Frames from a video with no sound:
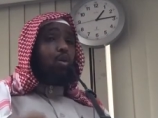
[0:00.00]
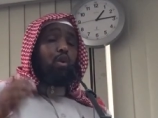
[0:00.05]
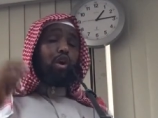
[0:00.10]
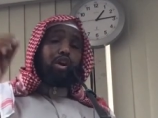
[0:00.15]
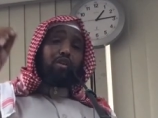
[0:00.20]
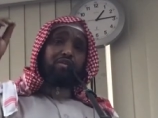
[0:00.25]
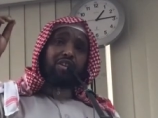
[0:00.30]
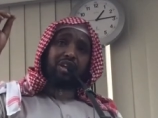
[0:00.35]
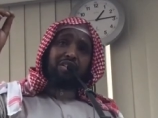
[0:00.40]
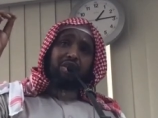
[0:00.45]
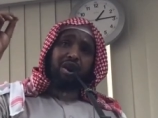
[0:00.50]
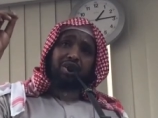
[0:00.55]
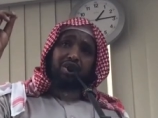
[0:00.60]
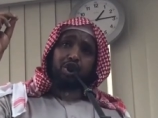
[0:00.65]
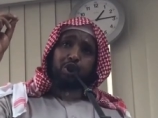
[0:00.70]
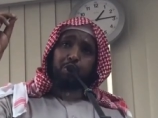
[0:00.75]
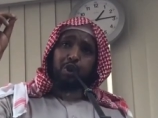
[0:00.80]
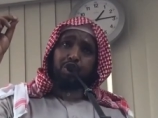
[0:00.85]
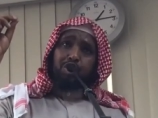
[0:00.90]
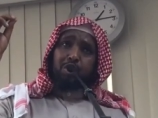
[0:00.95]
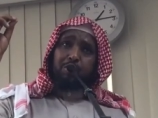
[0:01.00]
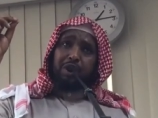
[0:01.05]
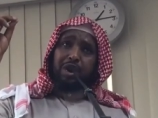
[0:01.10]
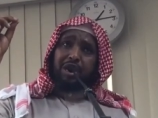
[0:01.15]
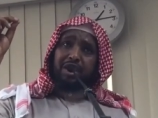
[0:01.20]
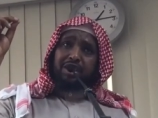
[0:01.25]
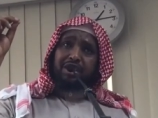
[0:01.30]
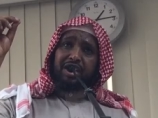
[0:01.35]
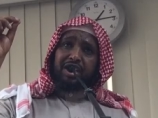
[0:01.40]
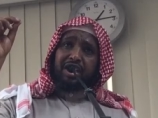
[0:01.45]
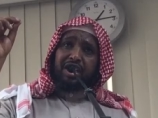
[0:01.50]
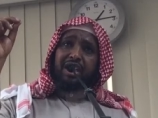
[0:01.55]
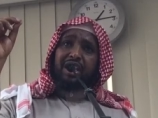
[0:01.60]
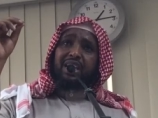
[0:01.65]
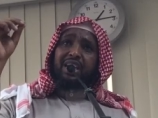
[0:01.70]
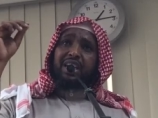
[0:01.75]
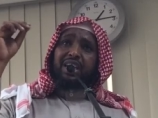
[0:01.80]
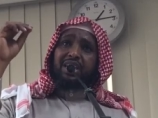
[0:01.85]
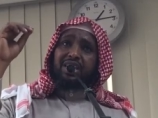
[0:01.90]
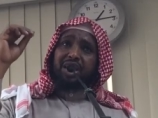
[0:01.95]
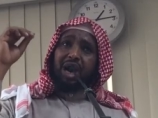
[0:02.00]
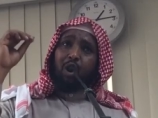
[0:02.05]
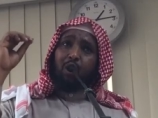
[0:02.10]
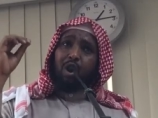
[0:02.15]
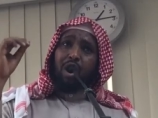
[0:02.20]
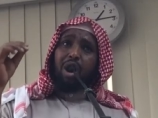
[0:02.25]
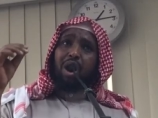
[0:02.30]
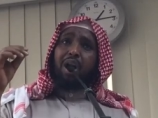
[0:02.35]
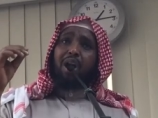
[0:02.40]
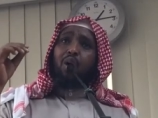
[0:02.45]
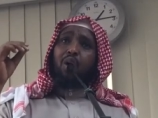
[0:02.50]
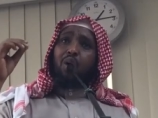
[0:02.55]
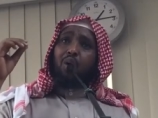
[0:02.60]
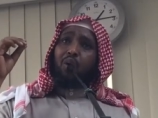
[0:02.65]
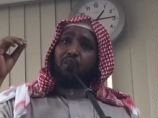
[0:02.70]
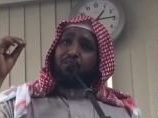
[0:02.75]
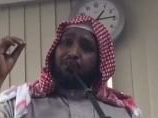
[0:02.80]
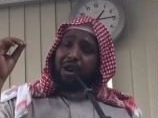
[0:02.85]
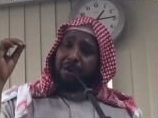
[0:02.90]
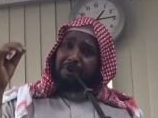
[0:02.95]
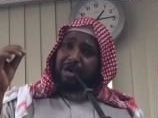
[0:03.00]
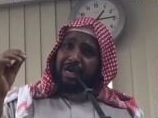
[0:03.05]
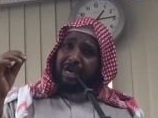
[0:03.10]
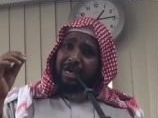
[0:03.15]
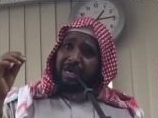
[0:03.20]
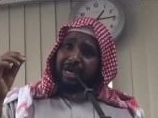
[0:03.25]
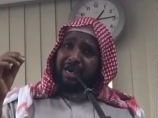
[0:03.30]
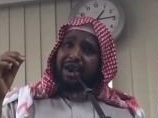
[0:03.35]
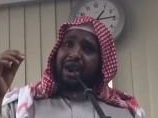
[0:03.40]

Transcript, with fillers: One of the greatest possibility is our family,